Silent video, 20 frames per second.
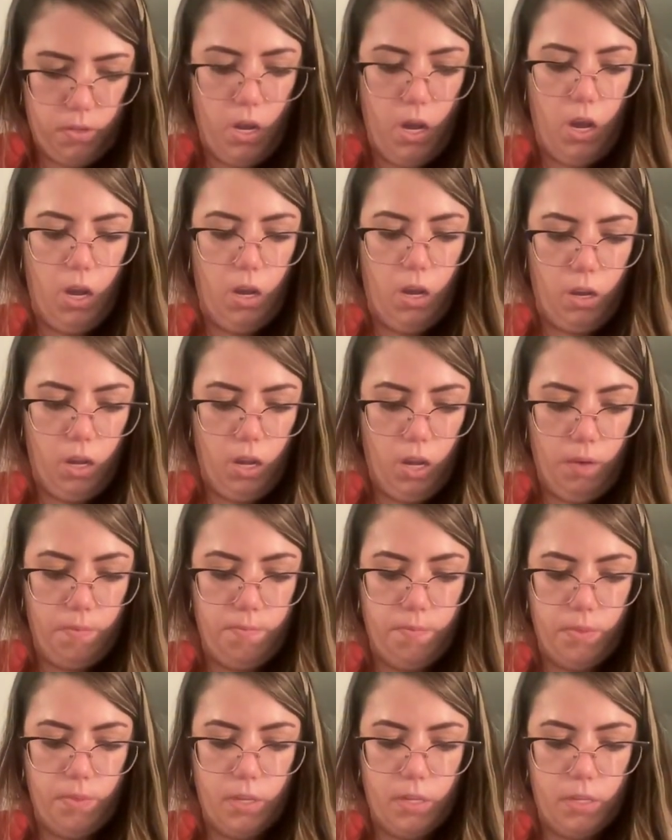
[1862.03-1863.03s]
Yeah,
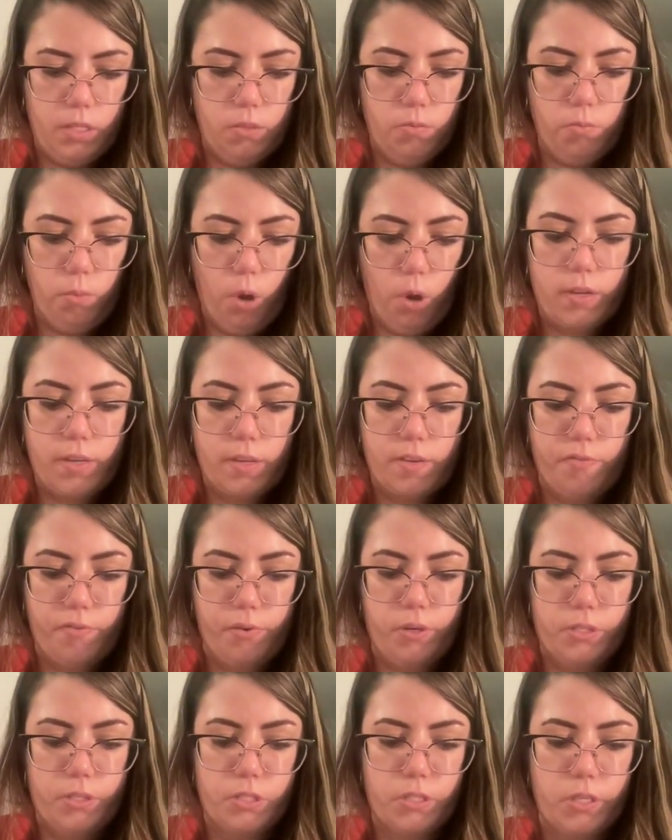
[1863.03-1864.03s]
working
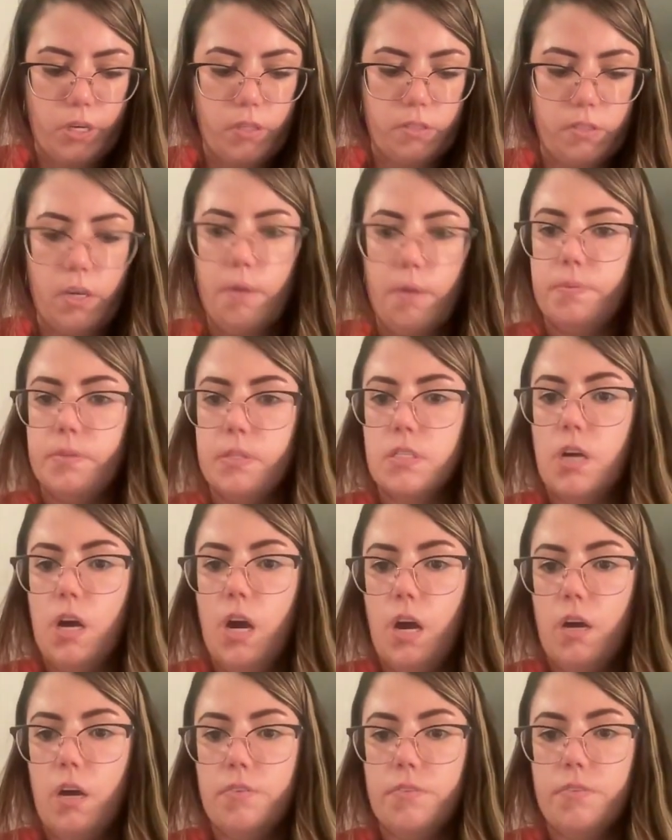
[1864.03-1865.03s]
for a startup is
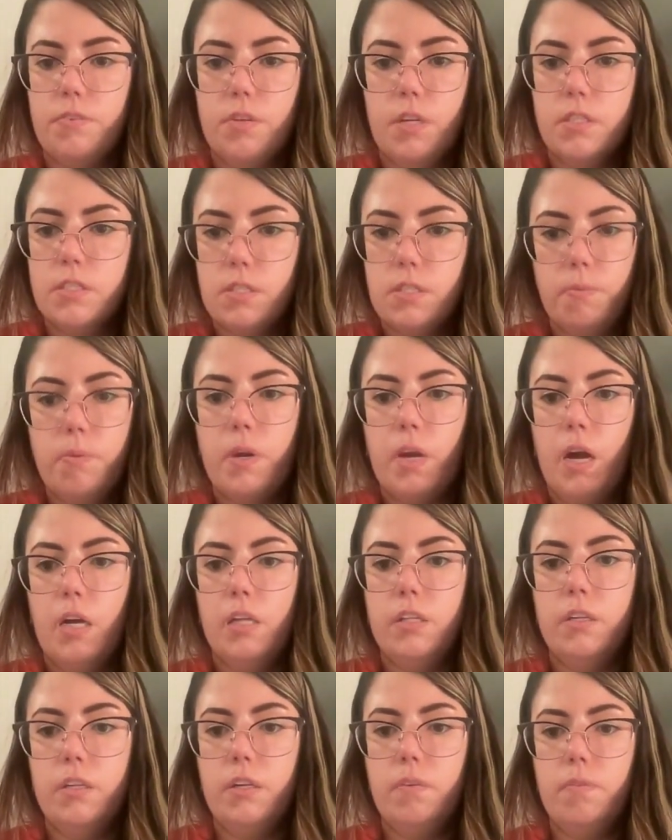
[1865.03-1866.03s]
hard. That's a
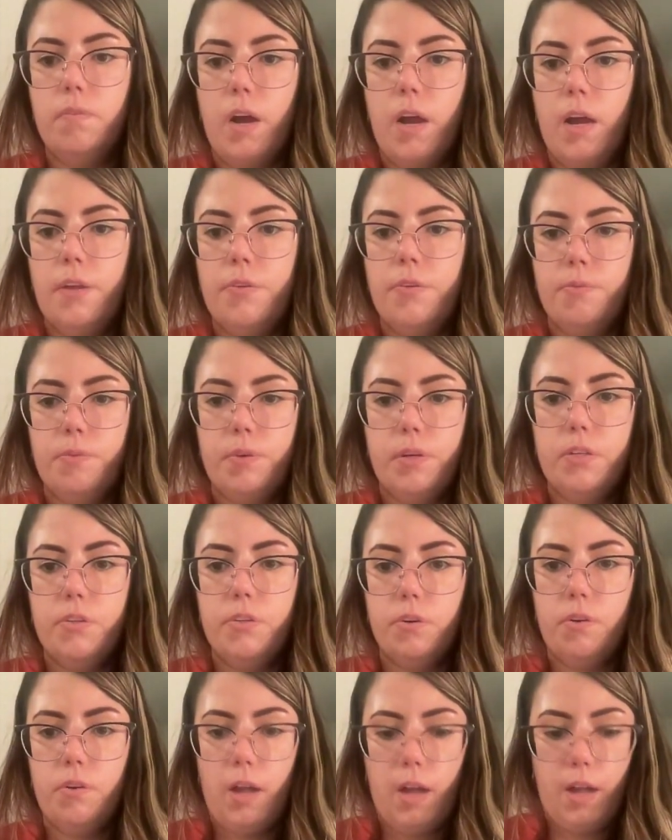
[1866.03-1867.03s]
reality, right?
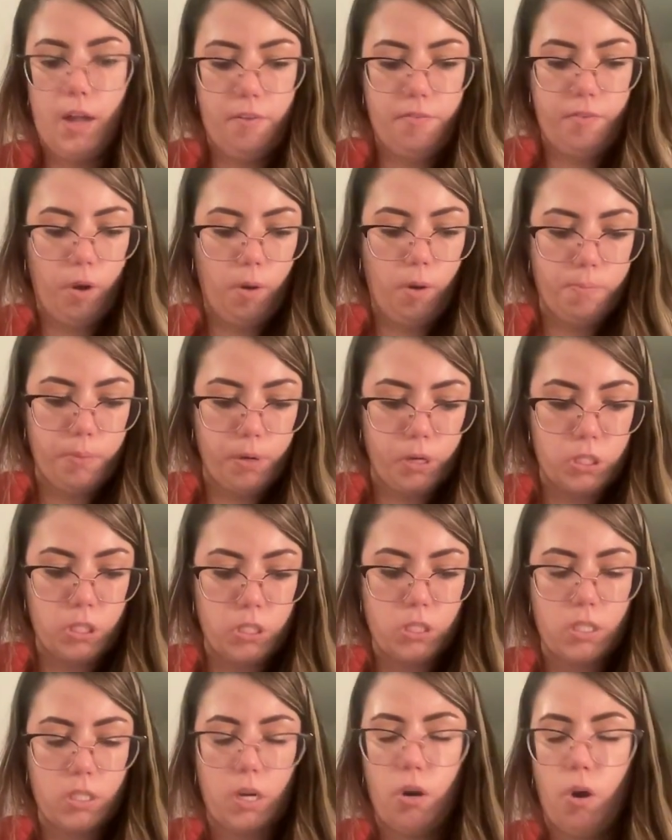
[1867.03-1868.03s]
We don't have, our
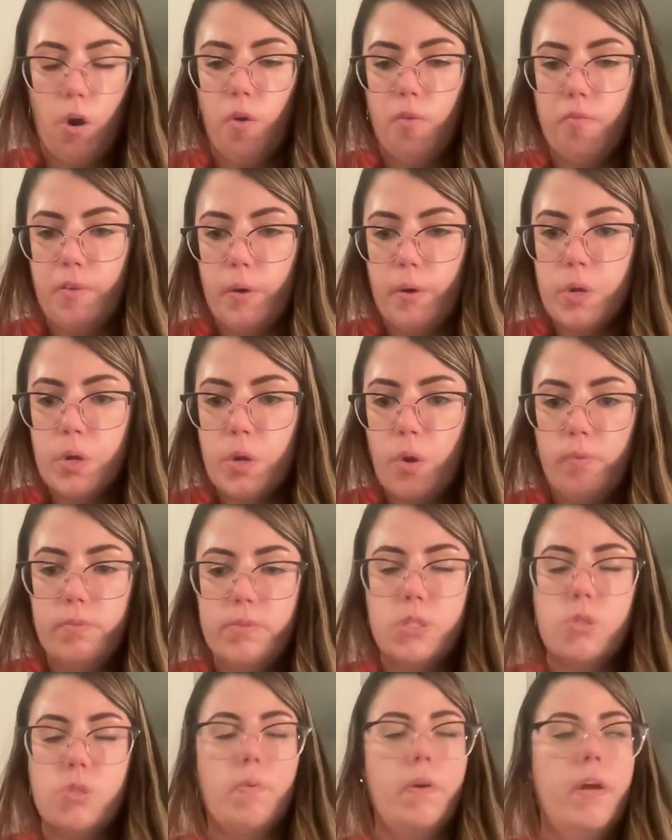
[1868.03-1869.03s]
budgets are all very
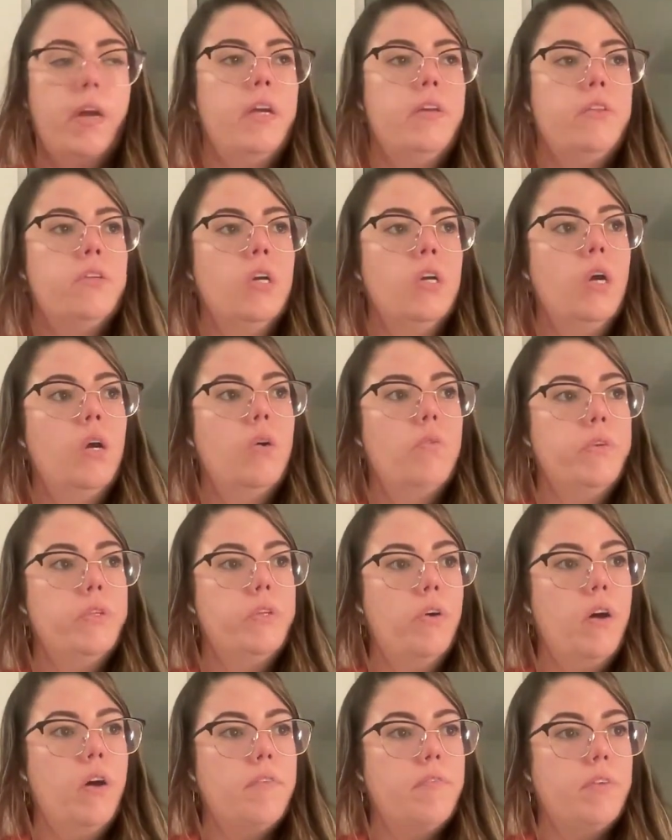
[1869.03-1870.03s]
constrained.
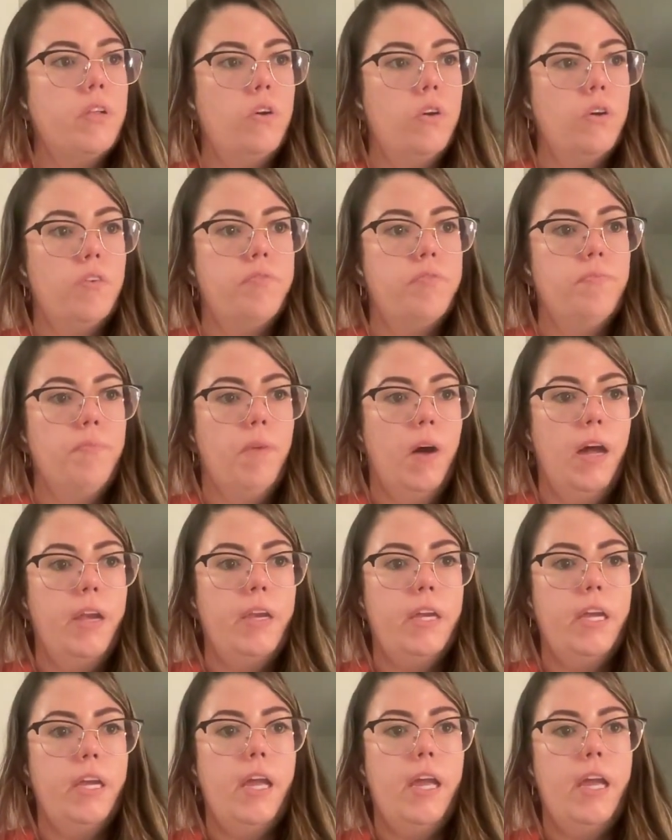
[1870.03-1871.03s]
We don't have a lot of
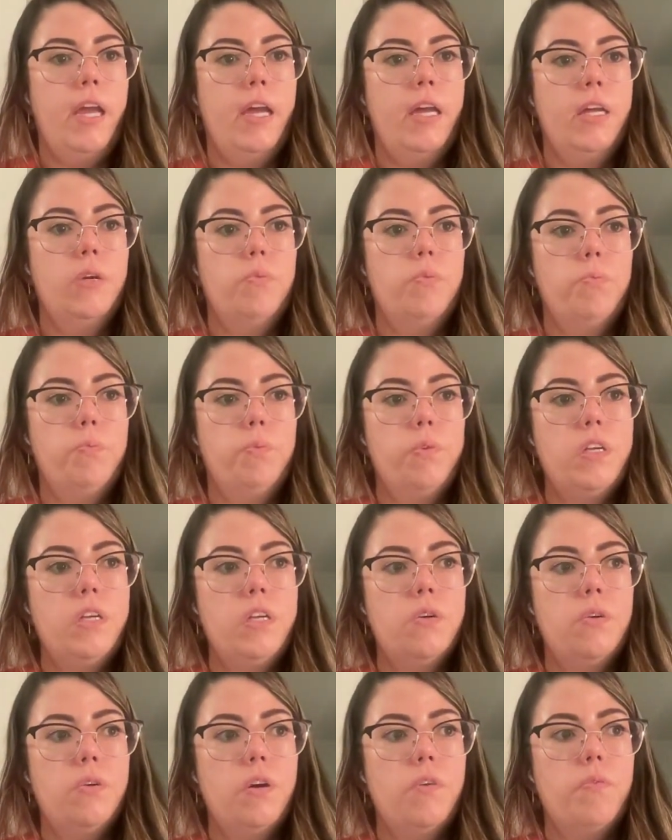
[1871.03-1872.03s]
money, and
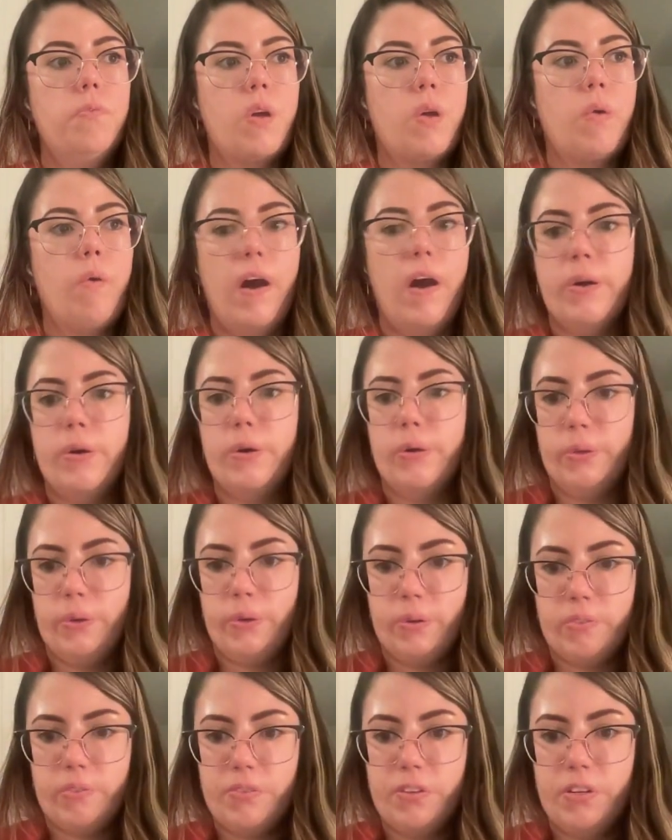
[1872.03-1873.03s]
we require a
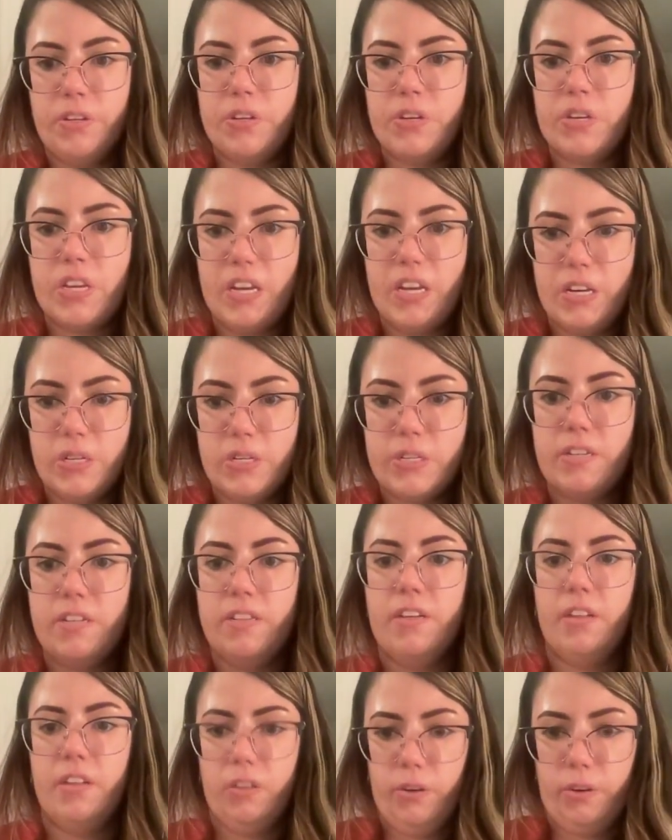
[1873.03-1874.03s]
lot of
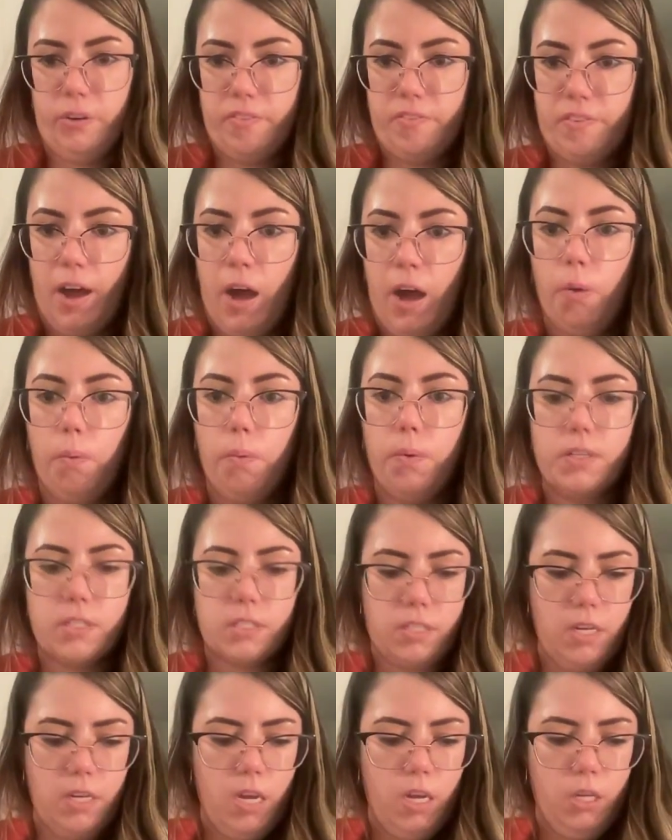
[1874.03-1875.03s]
dedication, a lot of
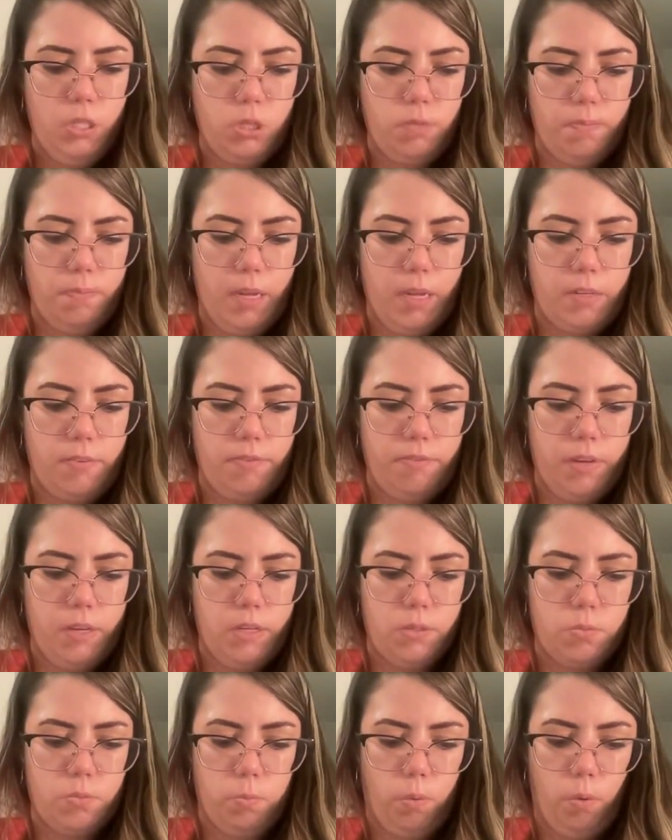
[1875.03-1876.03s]
hours to make
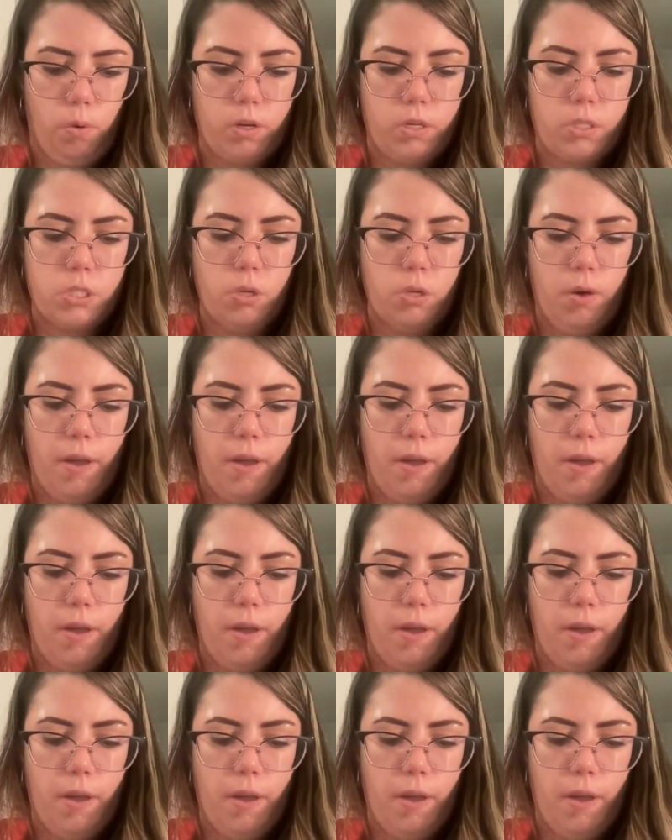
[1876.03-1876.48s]
things work.